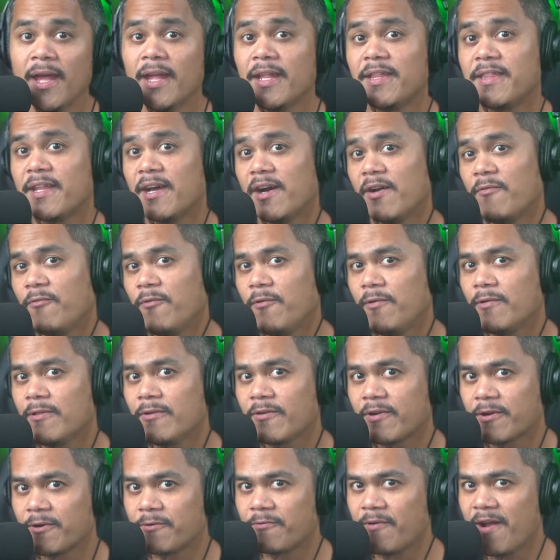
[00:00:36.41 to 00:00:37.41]
Now, if we
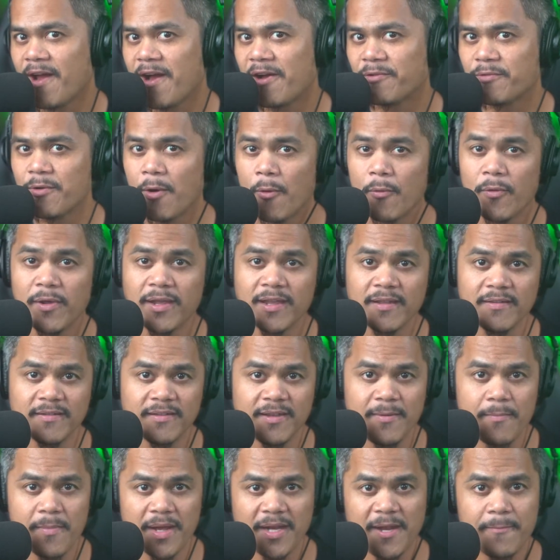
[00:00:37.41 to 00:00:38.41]
look around, we can
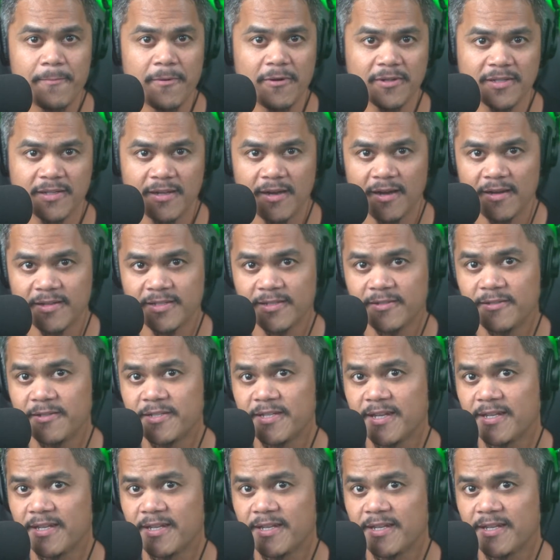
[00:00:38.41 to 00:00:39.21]
see many podcasters